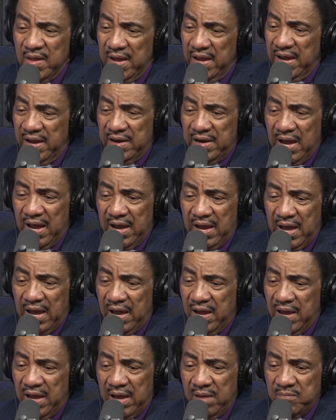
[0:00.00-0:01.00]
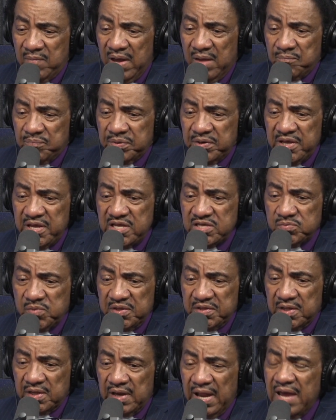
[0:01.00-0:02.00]
And I'm pleased
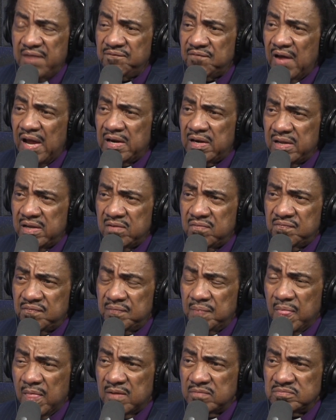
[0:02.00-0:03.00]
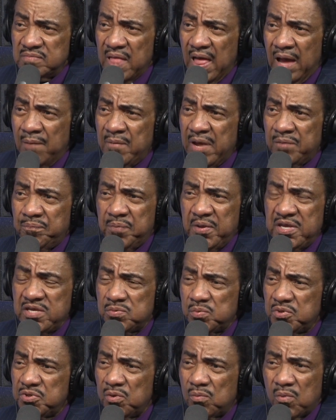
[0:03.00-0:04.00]
with the life I live. I'm at peace
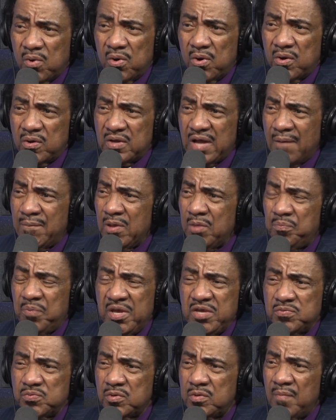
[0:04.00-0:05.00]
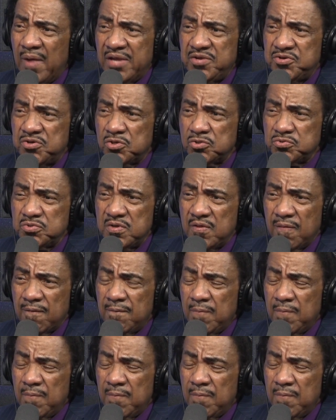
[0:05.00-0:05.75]
with the world. I'm at peace with my children.